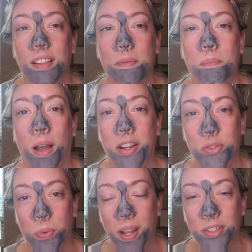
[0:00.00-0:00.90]
my
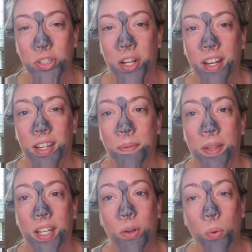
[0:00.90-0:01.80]
director ended up
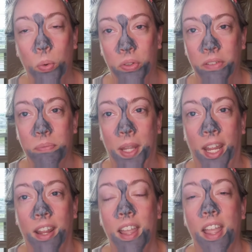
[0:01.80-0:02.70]
getting a hold of
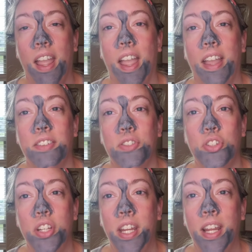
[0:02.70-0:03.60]
me, and
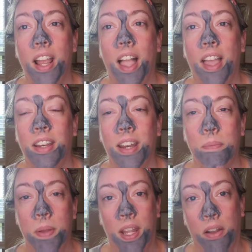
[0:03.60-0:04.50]
she ended
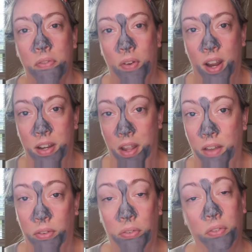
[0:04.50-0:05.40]
up being a friend
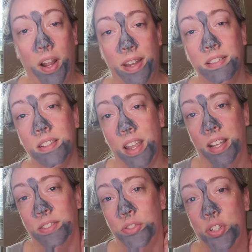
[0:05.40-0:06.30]
of a friend,
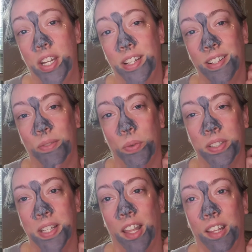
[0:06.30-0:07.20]
and she
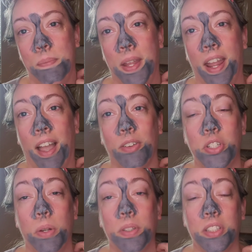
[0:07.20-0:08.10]
was telling me how
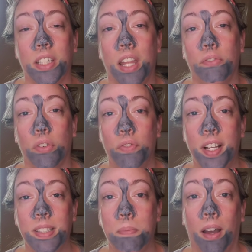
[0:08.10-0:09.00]
she was looking for
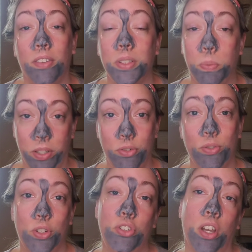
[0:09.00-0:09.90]
face models, which
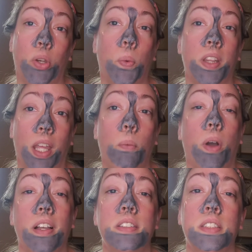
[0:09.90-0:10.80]
she genuinely was,